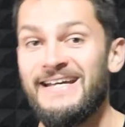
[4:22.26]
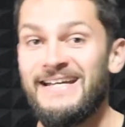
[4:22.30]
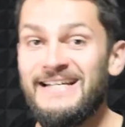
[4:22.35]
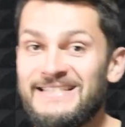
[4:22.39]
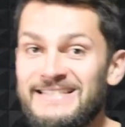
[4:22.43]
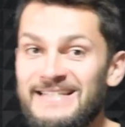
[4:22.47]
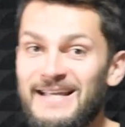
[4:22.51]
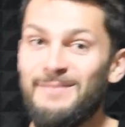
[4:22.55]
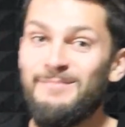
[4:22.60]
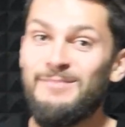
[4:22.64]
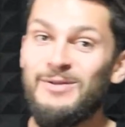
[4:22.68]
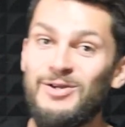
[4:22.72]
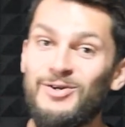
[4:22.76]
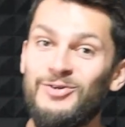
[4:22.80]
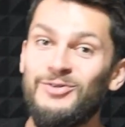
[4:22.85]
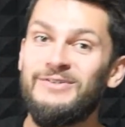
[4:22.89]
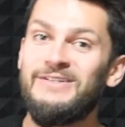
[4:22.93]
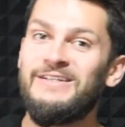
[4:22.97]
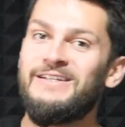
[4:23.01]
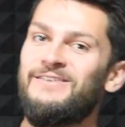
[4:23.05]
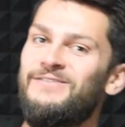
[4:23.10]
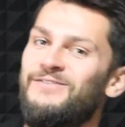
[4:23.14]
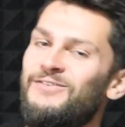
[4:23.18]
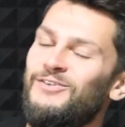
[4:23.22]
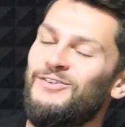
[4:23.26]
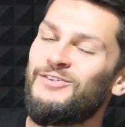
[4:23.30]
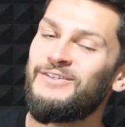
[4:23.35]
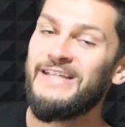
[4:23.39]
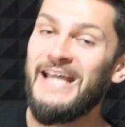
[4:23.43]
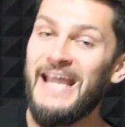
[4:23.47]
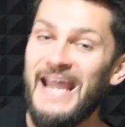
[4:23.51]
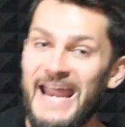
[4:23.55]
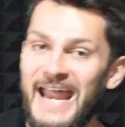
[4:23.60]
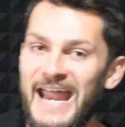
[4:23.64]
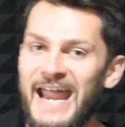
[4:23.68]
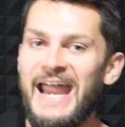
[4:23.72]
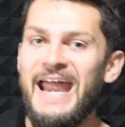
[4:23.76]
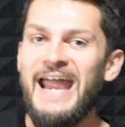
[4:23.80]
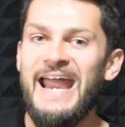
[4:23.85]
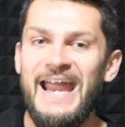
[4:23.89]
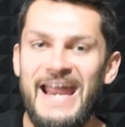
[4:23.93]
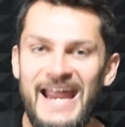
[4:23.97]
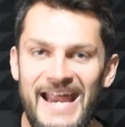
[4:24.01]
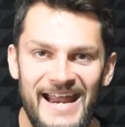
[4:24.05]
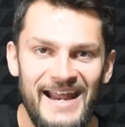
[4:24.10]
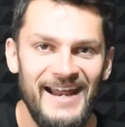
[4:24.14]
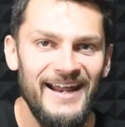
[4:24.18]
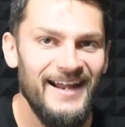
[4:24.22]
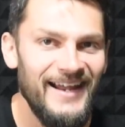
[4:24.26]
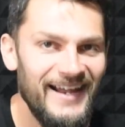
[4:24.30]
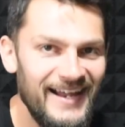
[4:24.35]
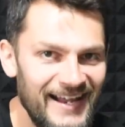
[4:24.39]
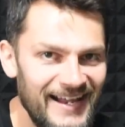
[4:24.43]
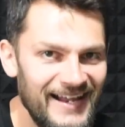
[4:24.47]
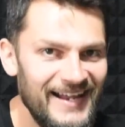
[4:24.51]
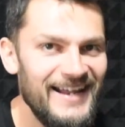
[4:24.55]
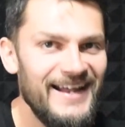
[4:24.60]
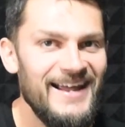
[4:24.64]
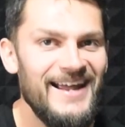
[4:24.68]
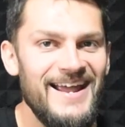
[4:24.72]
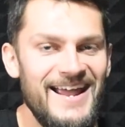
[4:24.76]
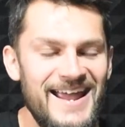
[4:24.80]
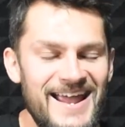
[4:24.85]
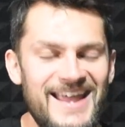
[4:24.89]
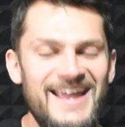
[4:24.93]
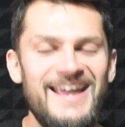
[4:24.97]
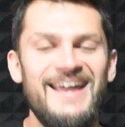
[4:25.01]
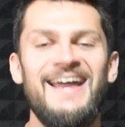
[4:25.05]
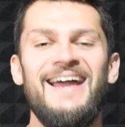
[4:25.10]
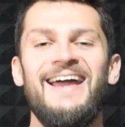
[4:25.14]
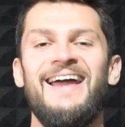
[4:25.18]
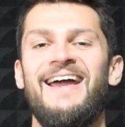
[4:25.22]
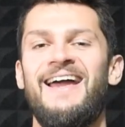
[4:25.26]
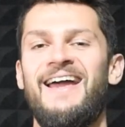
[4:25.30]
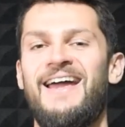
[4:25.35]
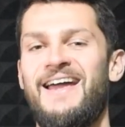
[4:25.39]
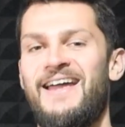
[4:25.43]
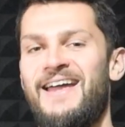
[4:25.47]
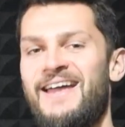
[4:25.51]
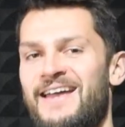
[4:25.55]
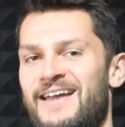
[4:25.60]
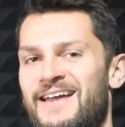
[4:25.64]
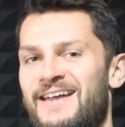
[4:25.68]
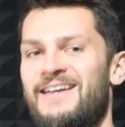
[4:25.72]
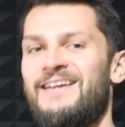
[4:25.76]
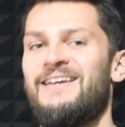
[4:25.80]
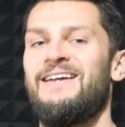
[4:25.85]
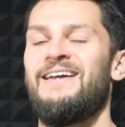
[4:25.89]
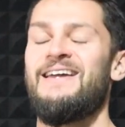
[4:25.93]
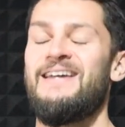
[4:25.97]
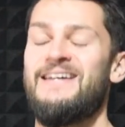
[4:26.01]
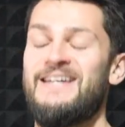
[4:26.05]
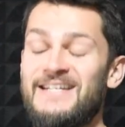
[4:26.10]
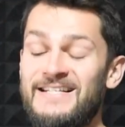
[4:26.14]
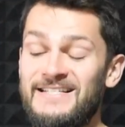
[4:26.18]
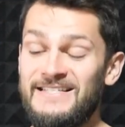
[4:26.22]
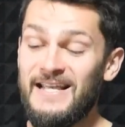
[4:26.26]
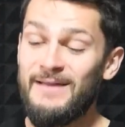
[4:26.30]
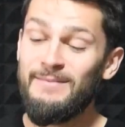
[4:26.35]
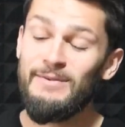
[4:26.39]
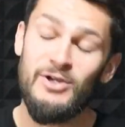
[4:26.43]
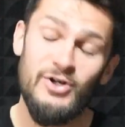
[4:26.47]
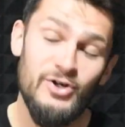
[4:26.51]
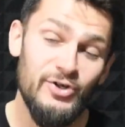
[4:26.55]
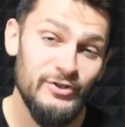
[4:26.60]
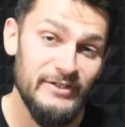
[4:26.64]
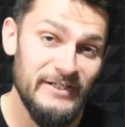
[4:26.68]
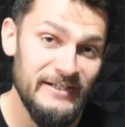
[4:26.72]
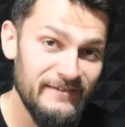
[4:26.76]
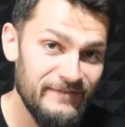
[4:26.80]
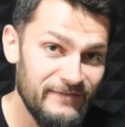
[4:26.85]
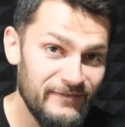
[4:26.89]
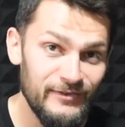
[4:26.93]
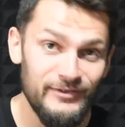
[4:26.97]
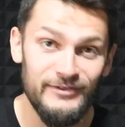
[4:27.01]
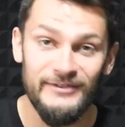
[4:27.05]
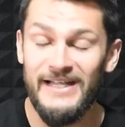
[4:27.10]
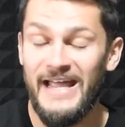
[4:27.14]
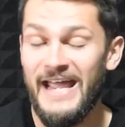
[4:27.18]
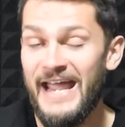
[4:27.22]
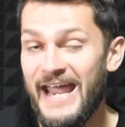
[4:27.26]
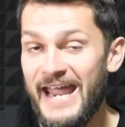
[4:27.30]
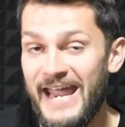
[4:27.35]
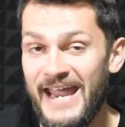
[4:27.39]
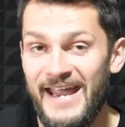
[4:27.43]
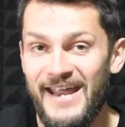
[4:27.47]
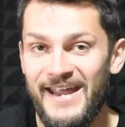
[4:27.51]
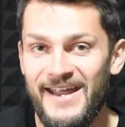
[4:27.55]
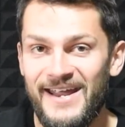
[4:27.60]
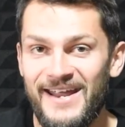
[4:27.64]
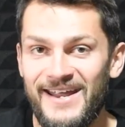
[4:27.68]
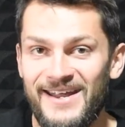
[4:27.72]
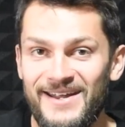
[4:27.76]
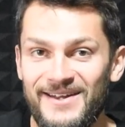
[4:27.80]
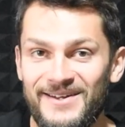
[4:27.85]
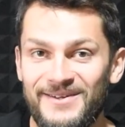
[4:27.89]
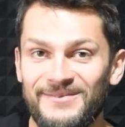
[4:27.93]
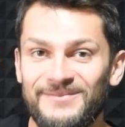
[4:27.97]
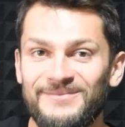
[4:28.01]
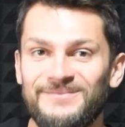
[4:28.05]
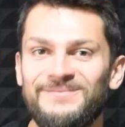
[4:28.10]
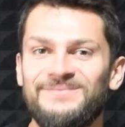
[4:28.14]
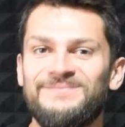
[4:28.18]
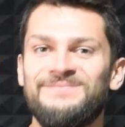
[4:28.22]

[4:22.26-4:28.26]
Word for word: It's a beautiful day. Eh, eh, eh, eh. It's a beautiful day.